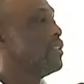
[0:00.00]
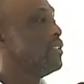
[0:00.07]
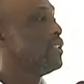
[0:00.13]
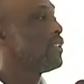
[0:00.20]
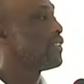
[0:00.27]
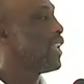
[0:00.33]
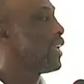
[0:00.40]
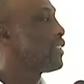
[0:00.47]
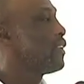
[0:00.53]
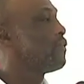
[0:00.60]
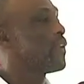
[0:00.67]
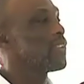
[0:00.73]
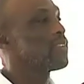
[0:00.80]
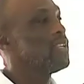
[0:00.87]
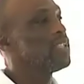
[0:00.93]
this lighting
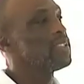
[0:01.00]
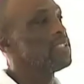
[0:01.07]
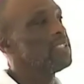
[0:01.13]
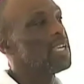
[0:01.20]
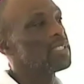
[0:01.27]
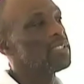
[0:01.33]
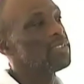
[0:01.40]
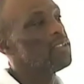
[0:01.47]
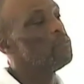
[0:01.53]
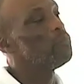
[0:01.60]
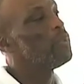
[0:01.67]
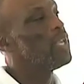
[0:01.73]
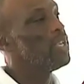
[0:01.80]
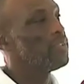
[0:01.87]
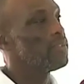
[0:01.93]
facility that is in
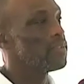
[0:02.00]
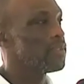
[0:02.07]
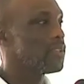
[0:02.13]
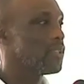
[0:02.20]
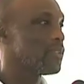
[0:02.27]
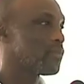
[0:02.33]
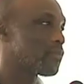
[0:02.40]
place